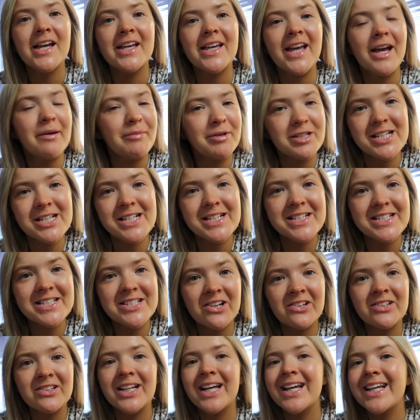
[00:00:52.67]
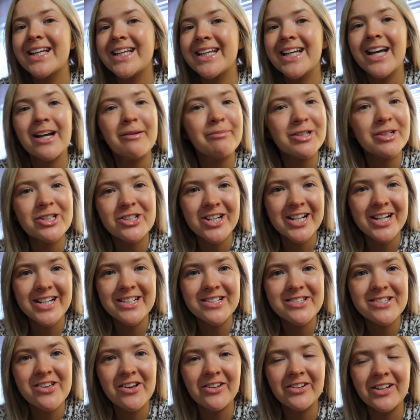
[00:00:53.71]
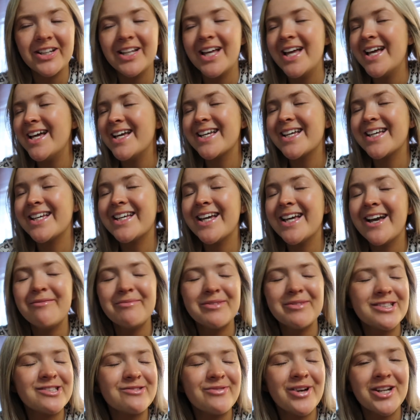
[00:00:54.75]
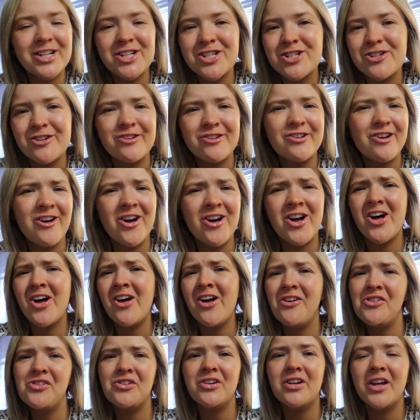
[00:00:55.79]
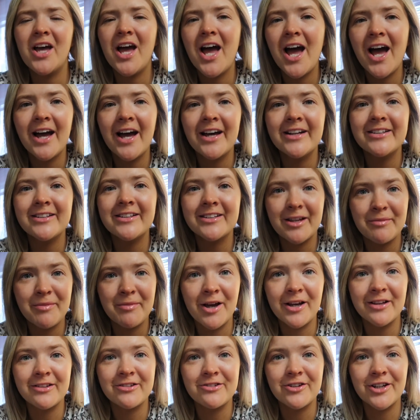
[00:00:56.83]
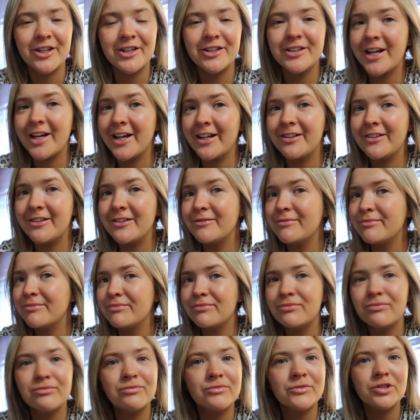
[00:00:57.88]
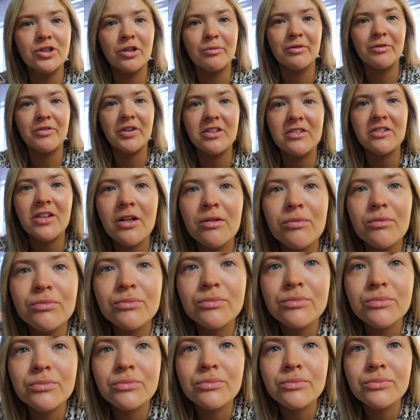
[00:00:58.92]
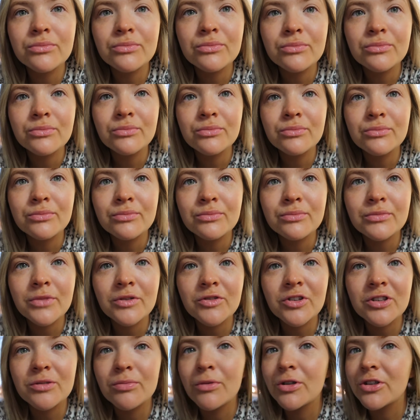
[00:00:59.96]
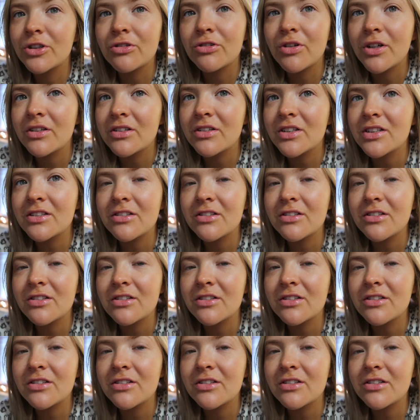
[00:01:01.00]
get my jeans on, get my trainers on, get my sweatshirt on, and get my hair straightened and sort my face out. I've just moisturised